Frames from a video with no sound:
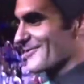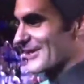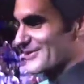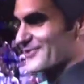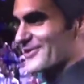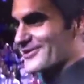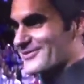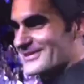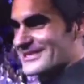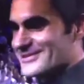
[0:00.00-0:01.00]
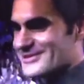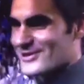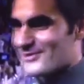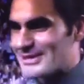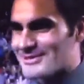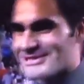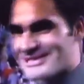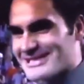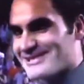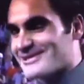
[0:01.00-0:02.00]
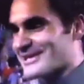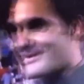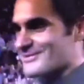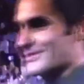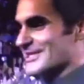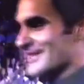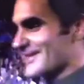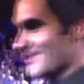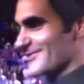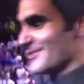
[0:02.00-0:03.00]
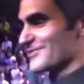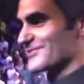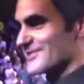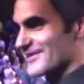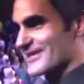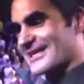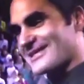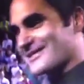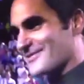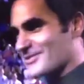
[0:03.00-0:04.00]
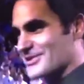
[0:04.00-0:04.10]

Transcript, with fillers: I don't know where you were that you saw me, but uh, you came to say hello, which was very